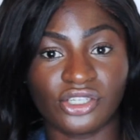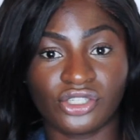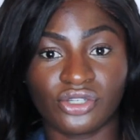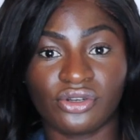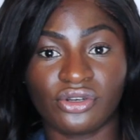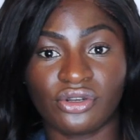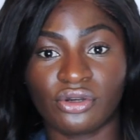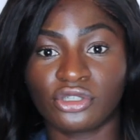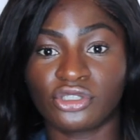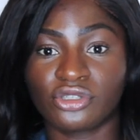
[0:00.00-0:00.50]
a
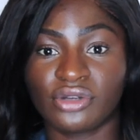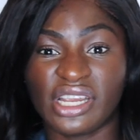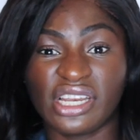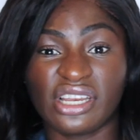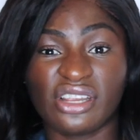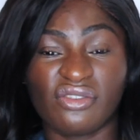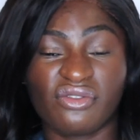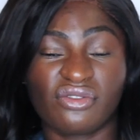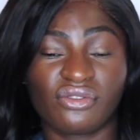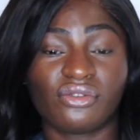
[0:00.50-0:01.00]
junior or
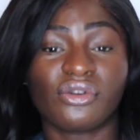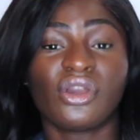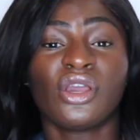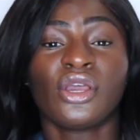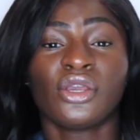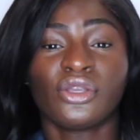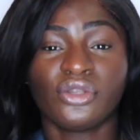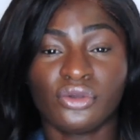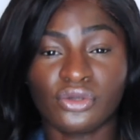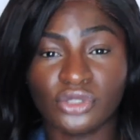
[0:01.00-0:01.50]
trainee role,
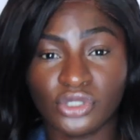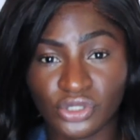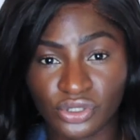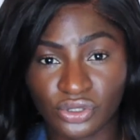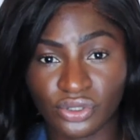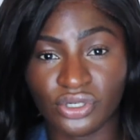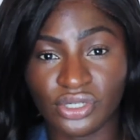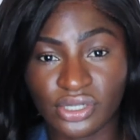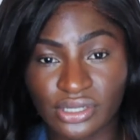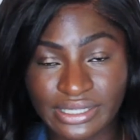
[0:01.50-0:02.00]
you
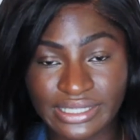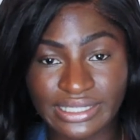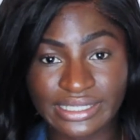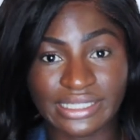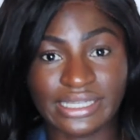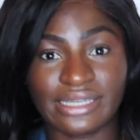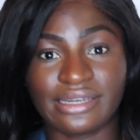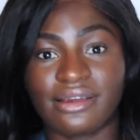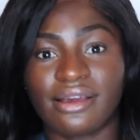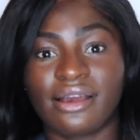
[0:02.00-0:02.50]
should
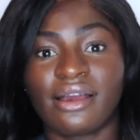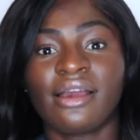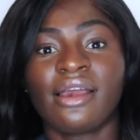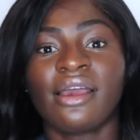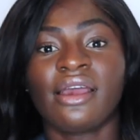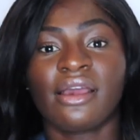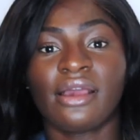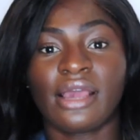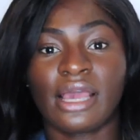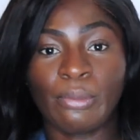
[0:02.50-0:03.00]
consider
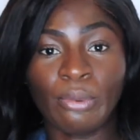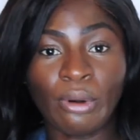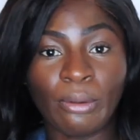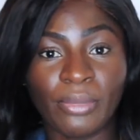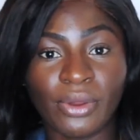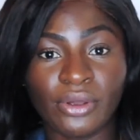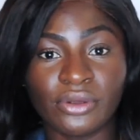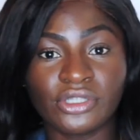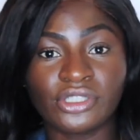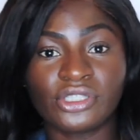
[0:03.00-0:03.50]
a
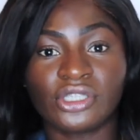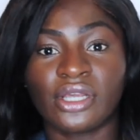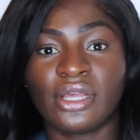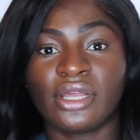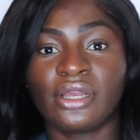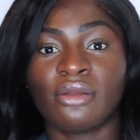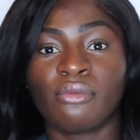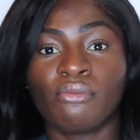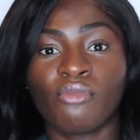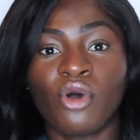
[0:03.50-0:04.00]

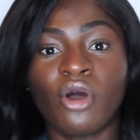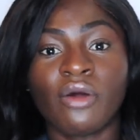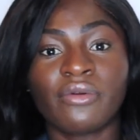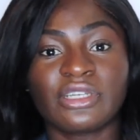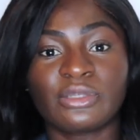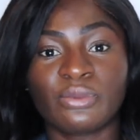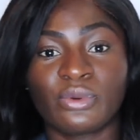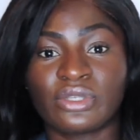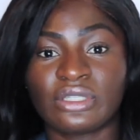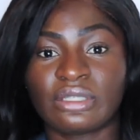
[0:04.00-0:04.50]
promotion, more
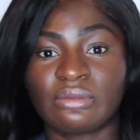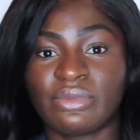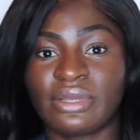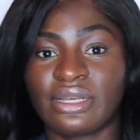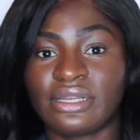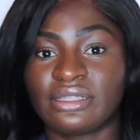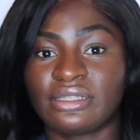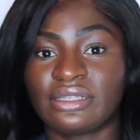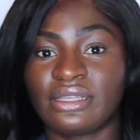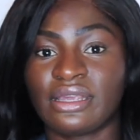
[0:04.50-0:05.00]

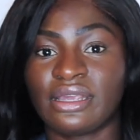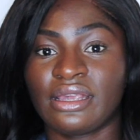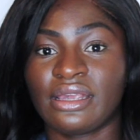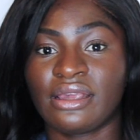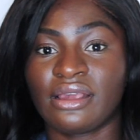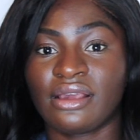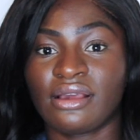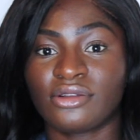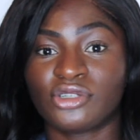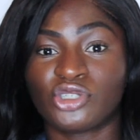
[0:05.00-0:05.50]

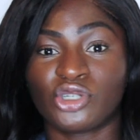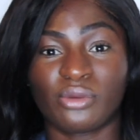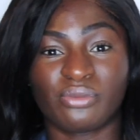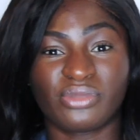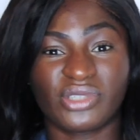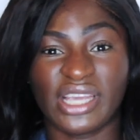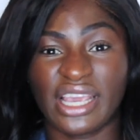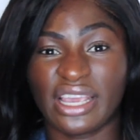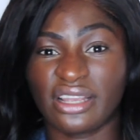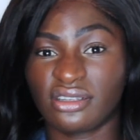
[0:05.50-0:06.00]
responsibility, a job
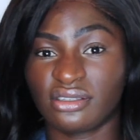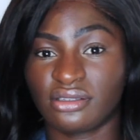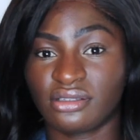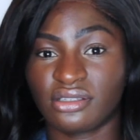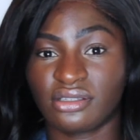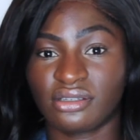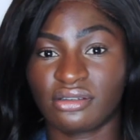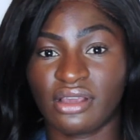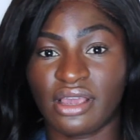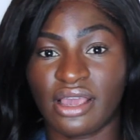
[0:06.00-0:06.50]

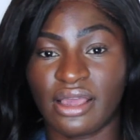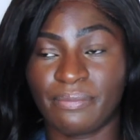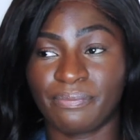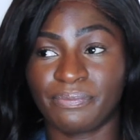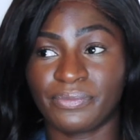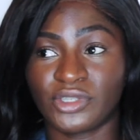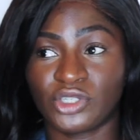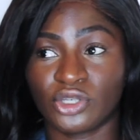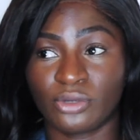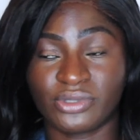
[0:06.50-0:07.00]
change,
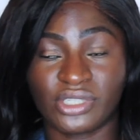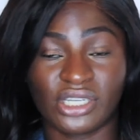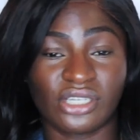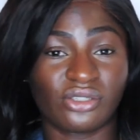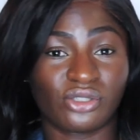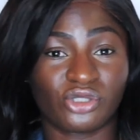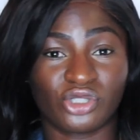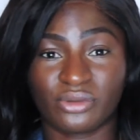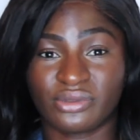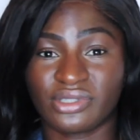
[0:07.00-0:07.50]
a
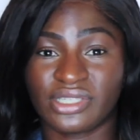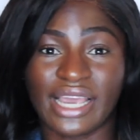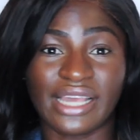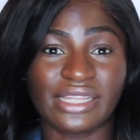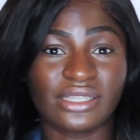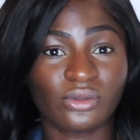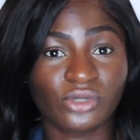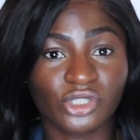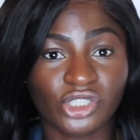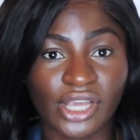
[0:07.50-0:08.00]
job
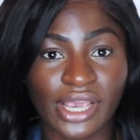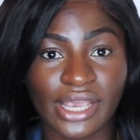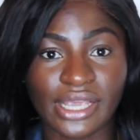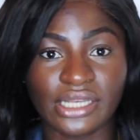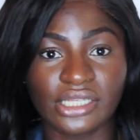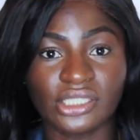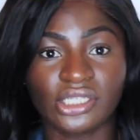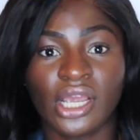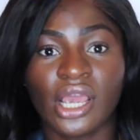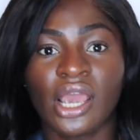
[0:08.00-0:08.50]
title
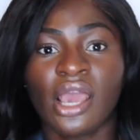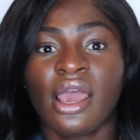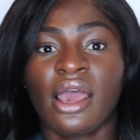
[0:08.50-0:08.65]
change,